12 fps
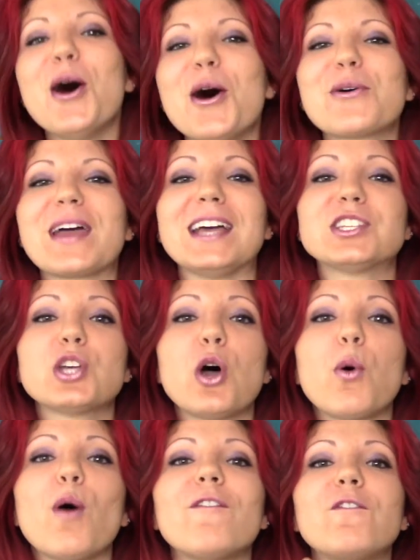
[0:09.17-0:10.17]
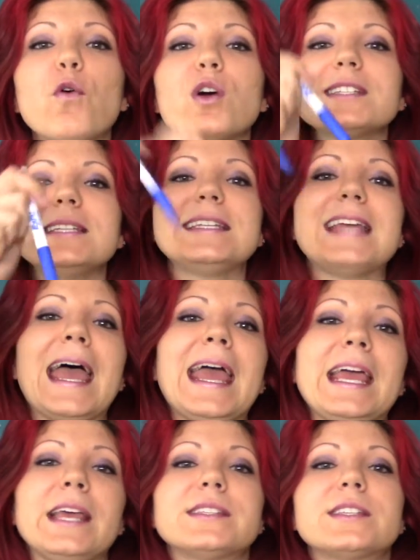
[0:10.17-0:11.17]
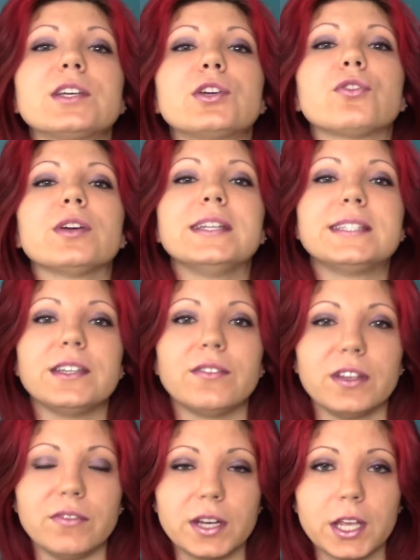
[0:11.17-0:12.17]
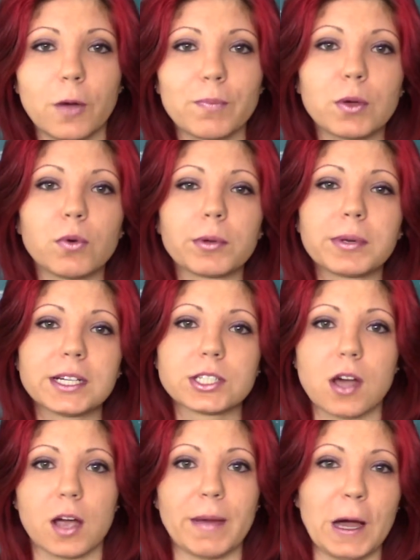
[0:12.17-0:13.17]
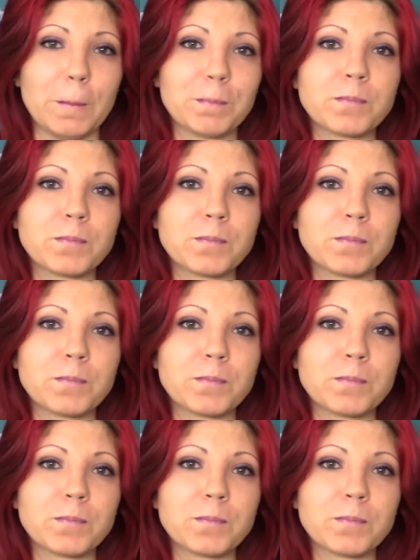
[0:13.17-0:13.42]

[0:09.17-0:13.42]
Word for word: Okay, so for today's creativity video, what are we going to talk about?